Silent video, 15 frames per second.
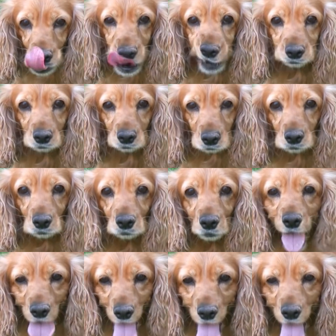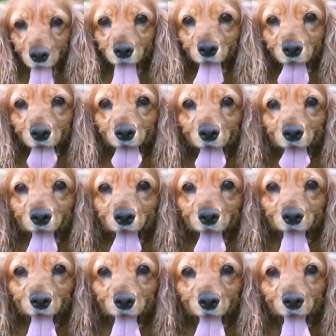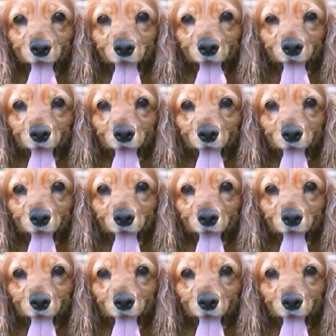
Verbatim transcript: one Cocker Spaniel that was